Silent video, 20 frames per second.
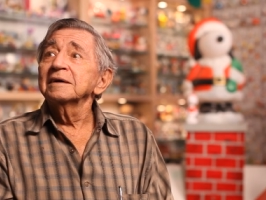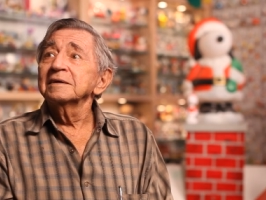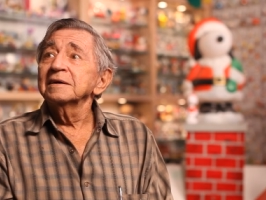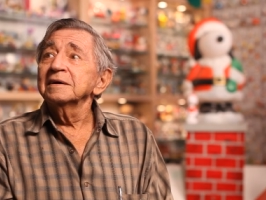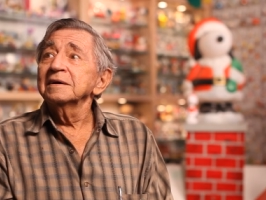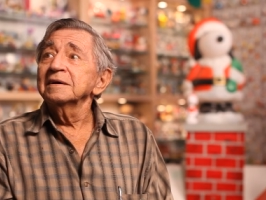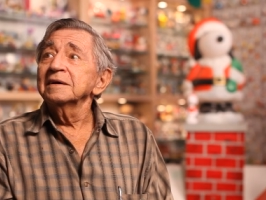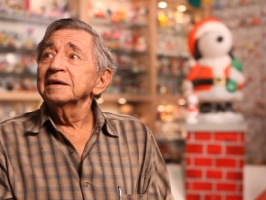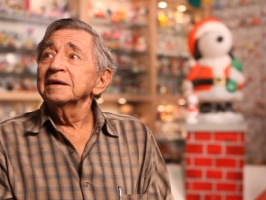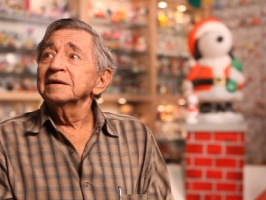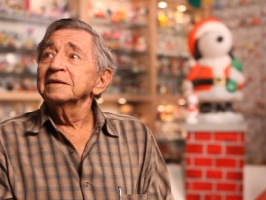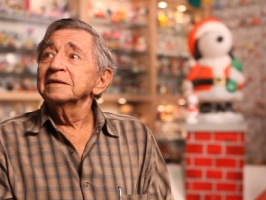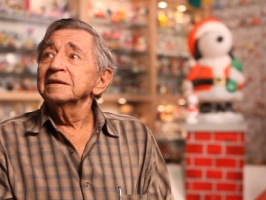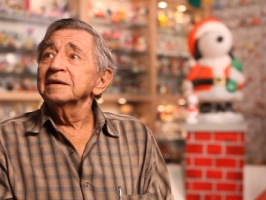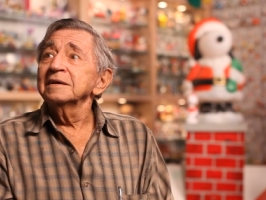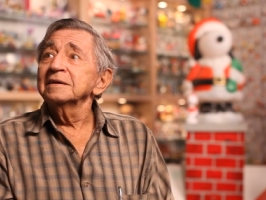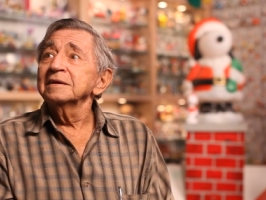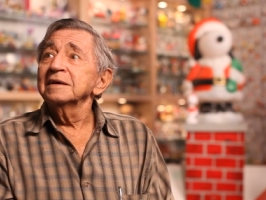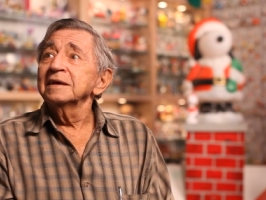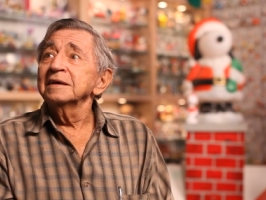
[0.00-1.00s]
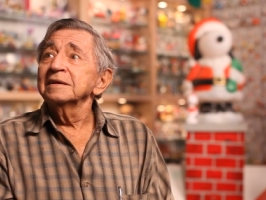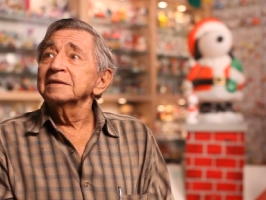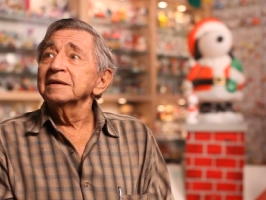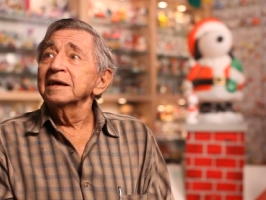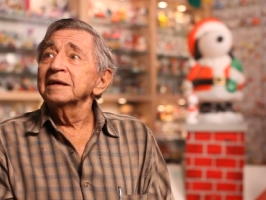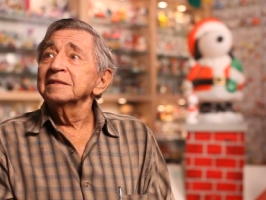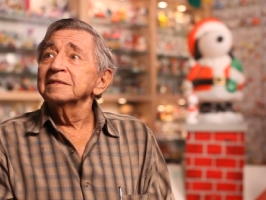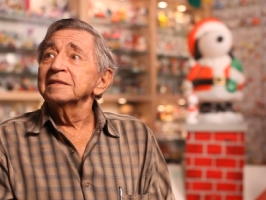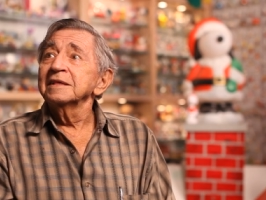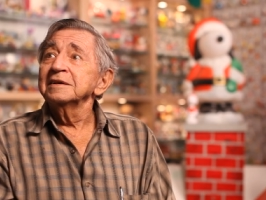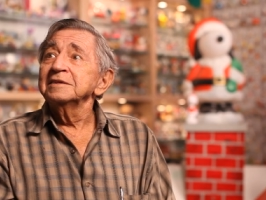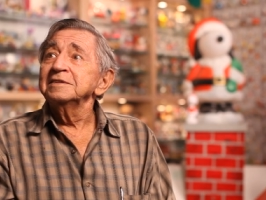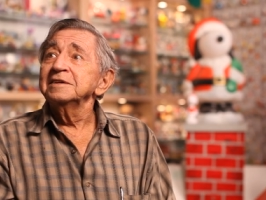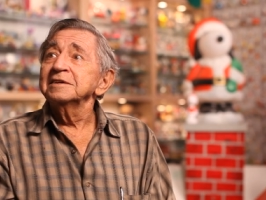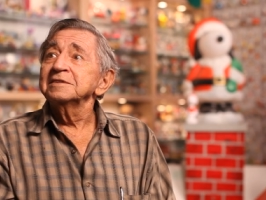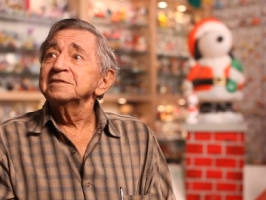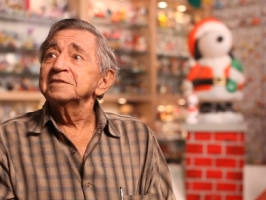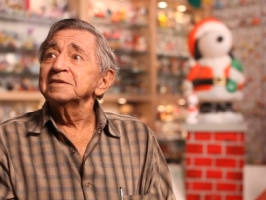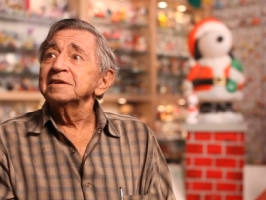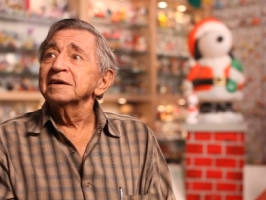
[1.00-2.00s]
and and and they
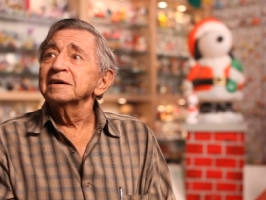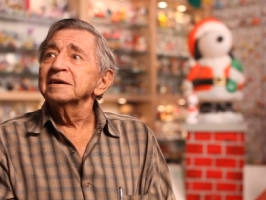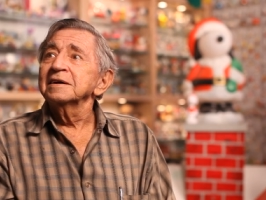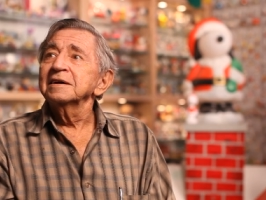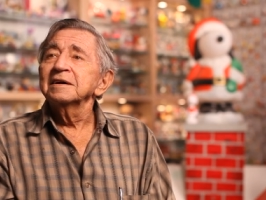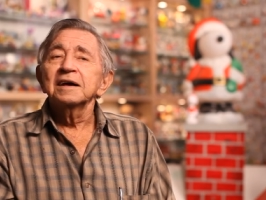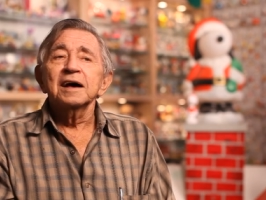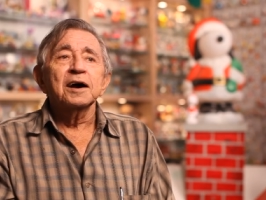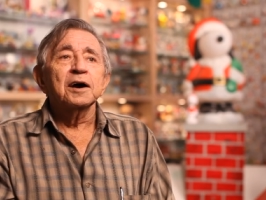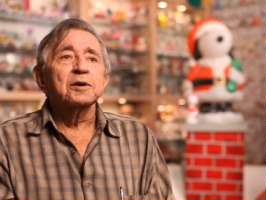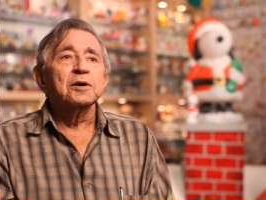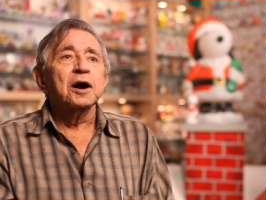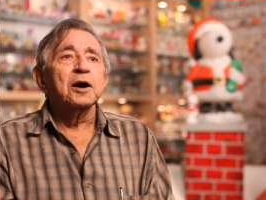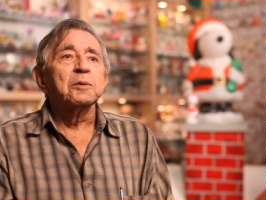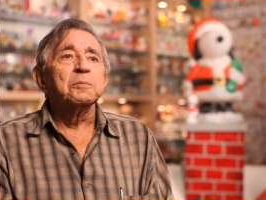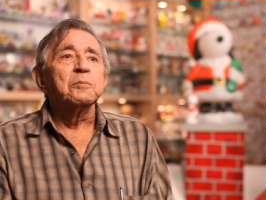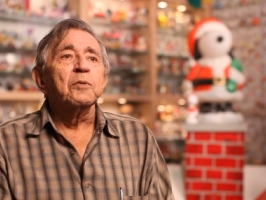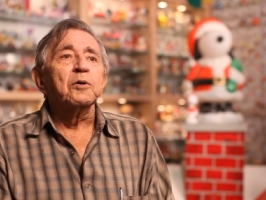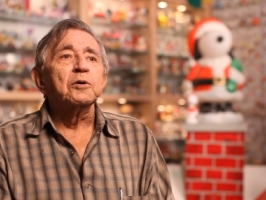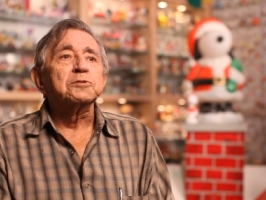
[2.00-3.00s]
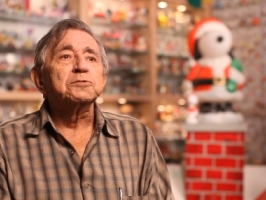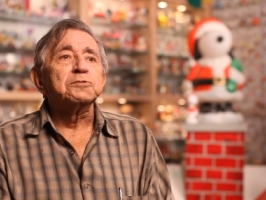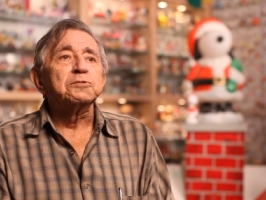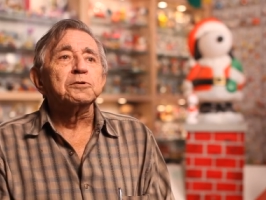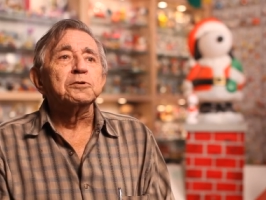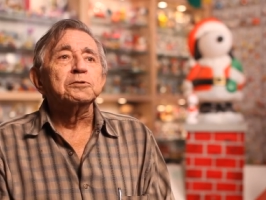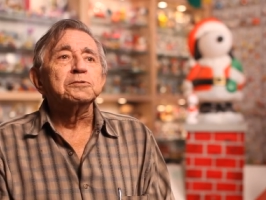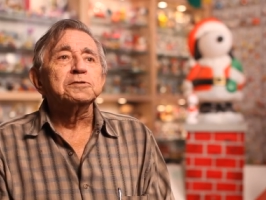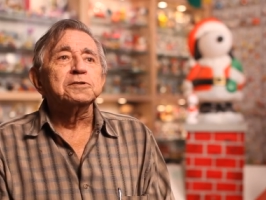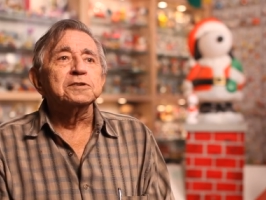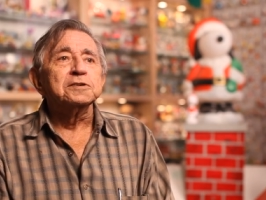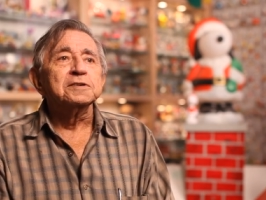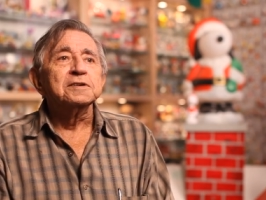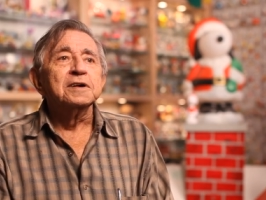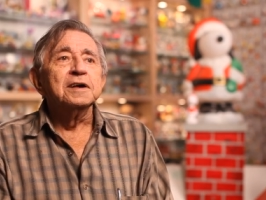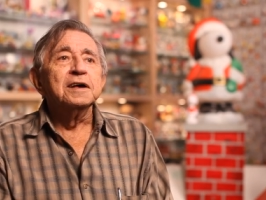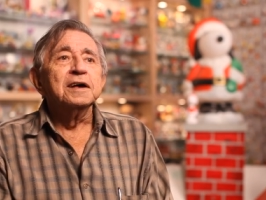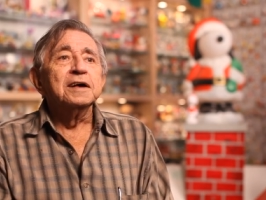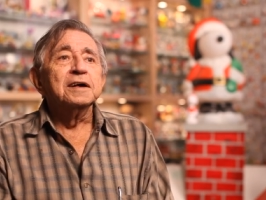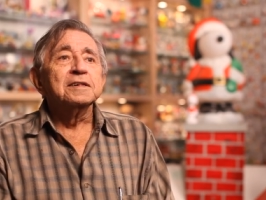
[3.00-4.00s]
just uh, are more true to
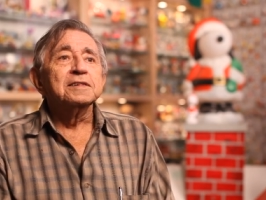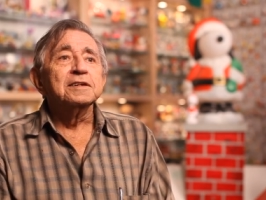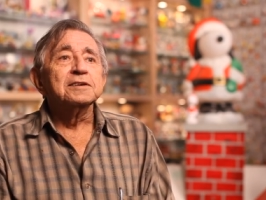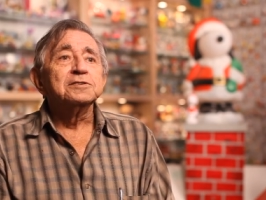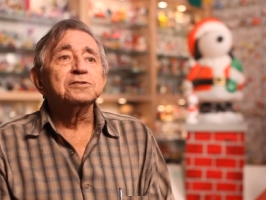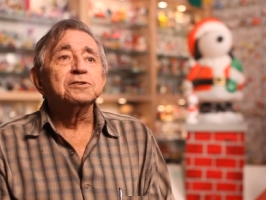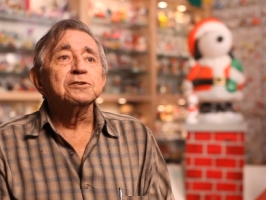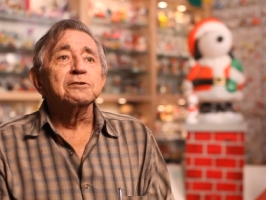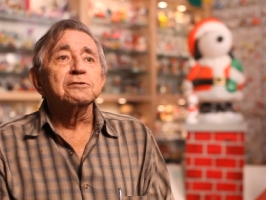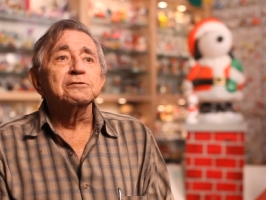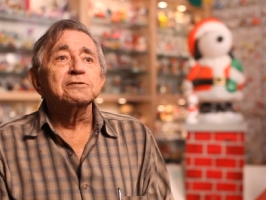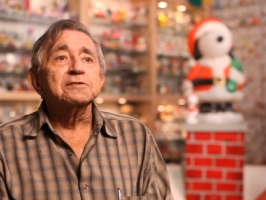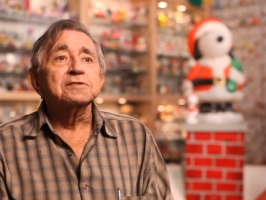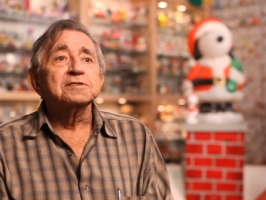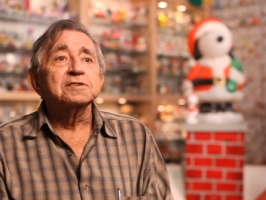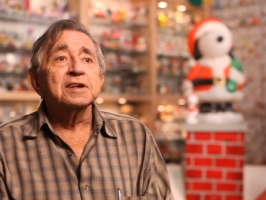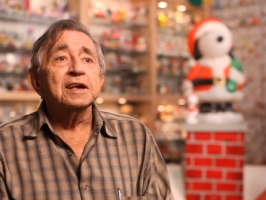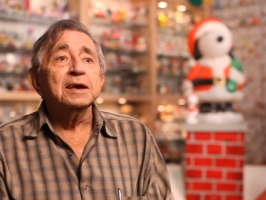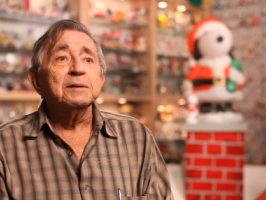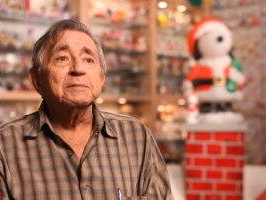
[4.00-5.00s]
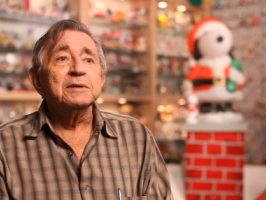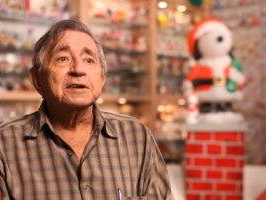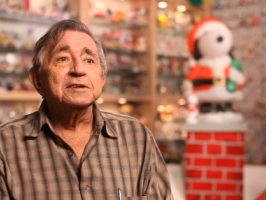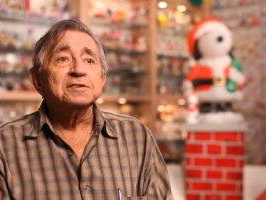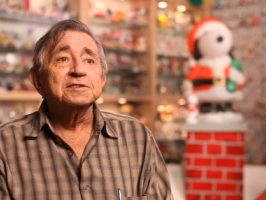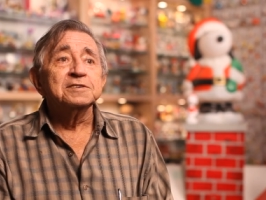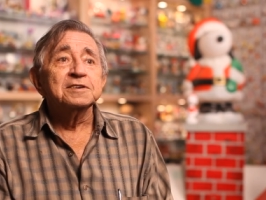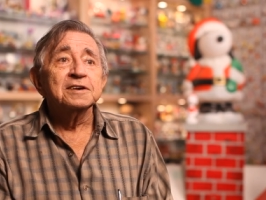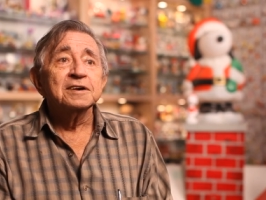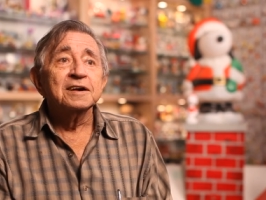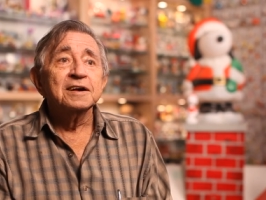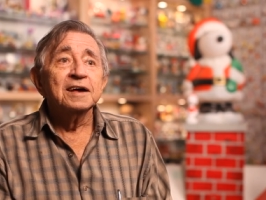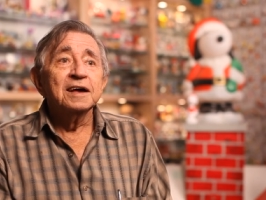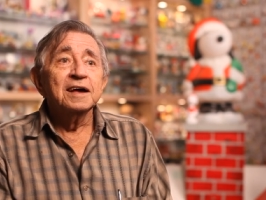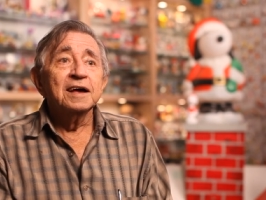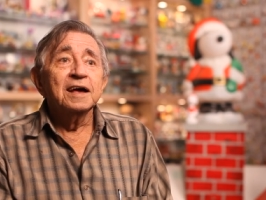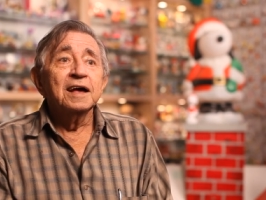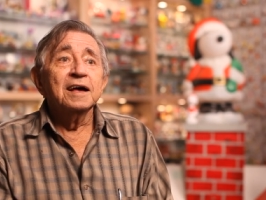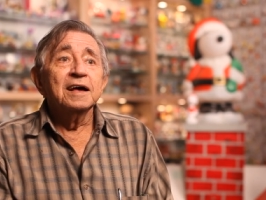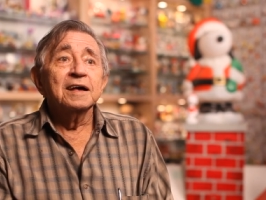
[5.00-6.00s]
the Schulz image
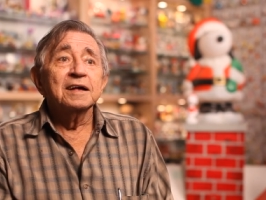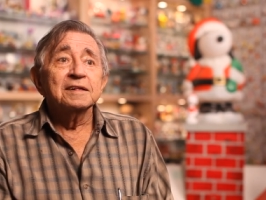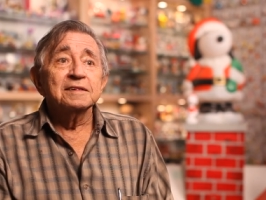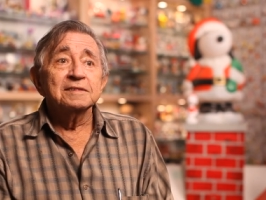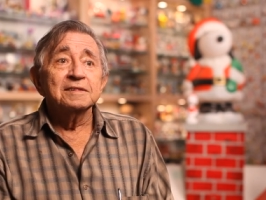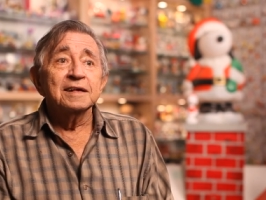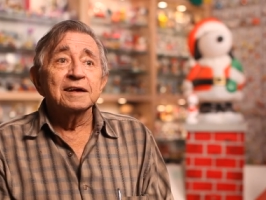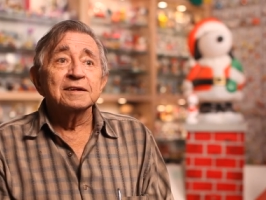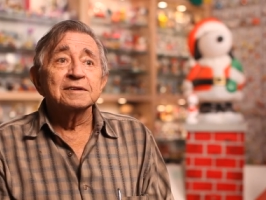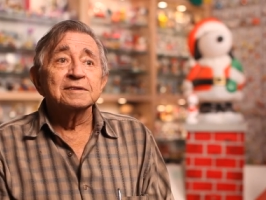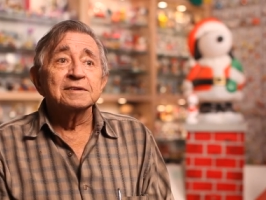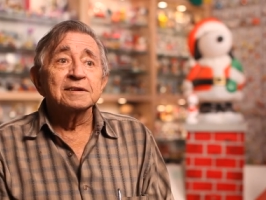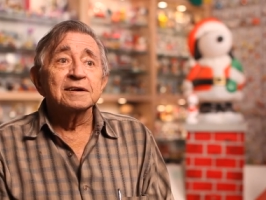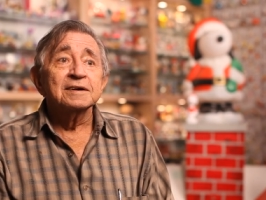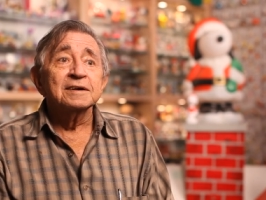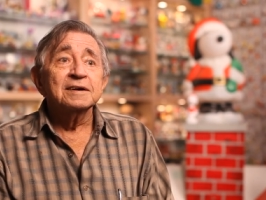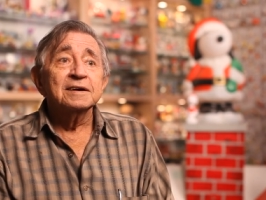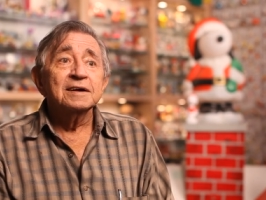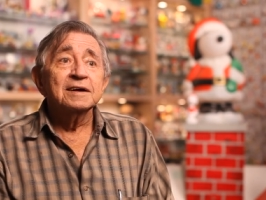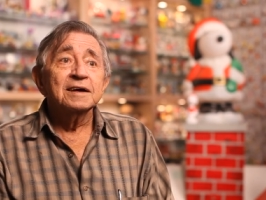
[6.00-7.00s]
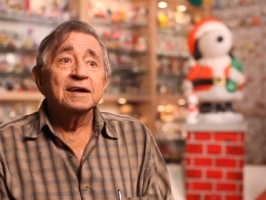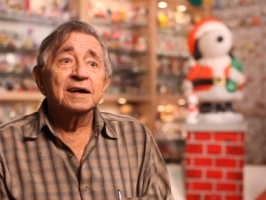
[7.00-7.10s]
than uh,